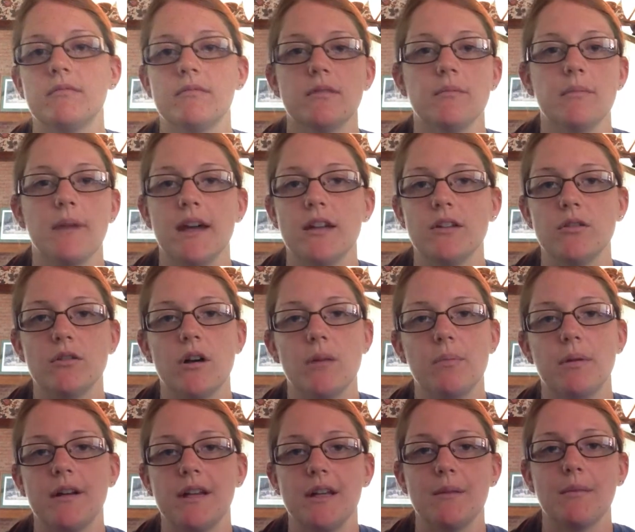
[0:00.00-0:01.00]
manual up
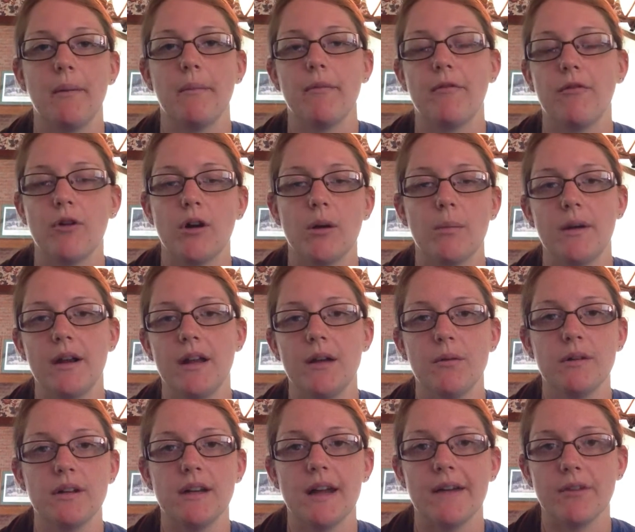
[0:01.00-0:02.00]
on eBay before, but it
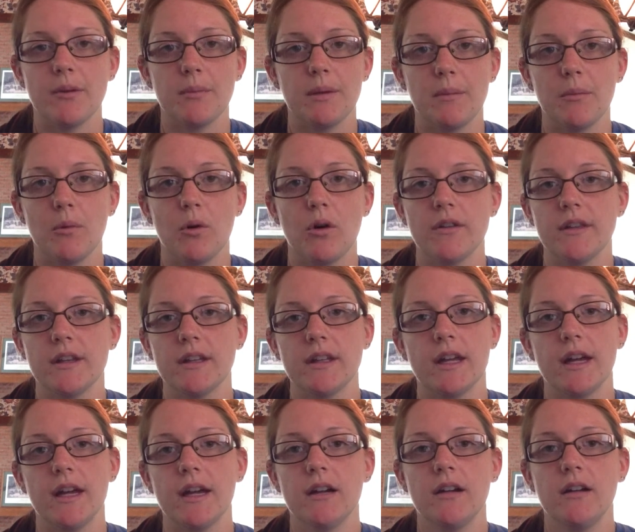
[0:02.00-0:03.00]
would never be more than
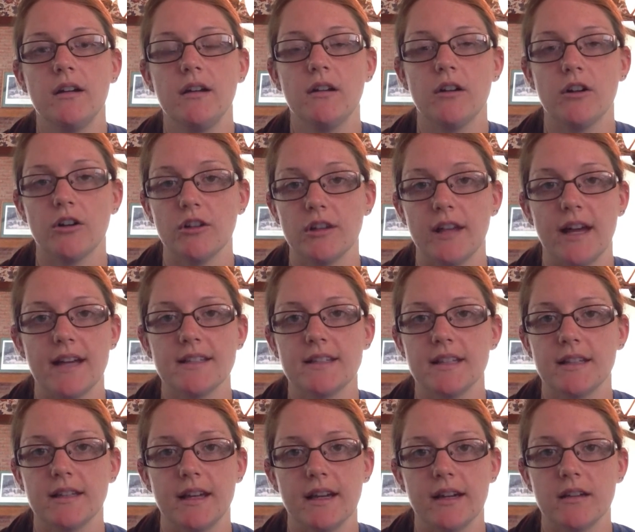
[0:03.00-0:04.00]
like, or less
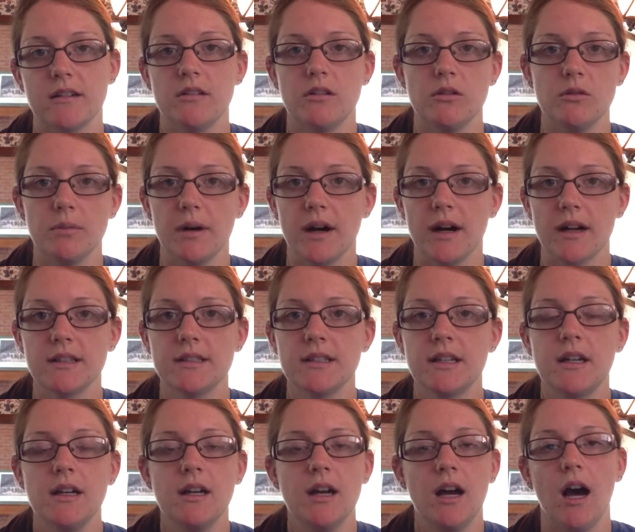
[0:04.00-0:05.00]
than like $2.
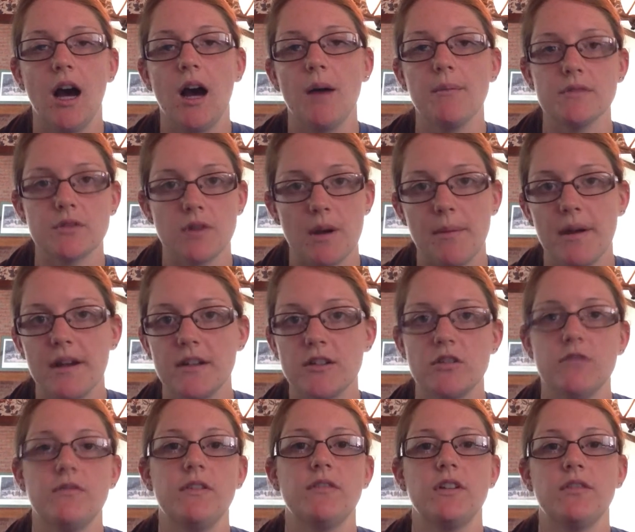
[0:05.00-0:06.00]
So I paid
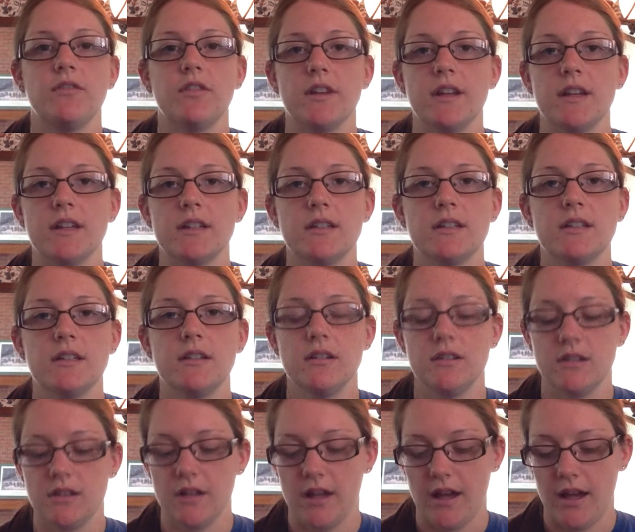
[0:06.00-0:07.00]
$2.50 for
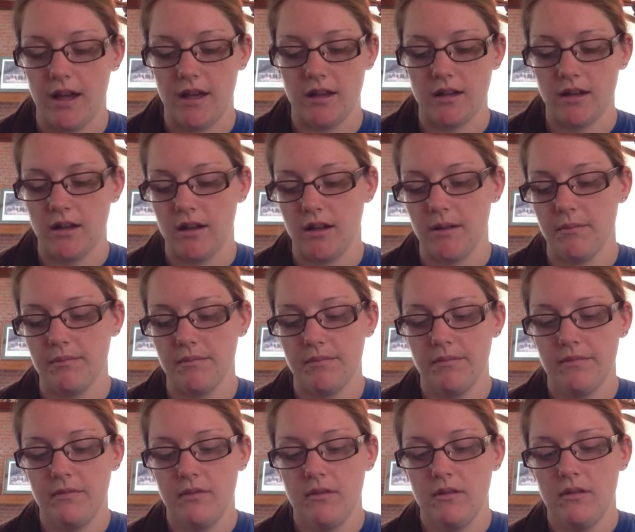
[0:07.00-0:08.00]
this, and
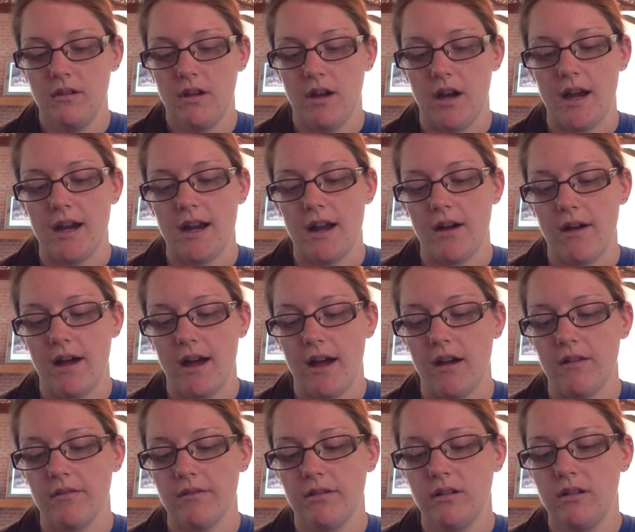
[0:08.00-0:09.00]
I now
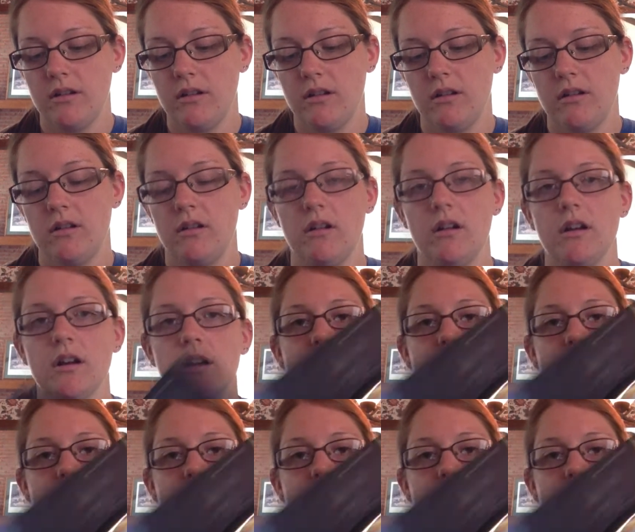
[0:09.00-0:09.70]
have a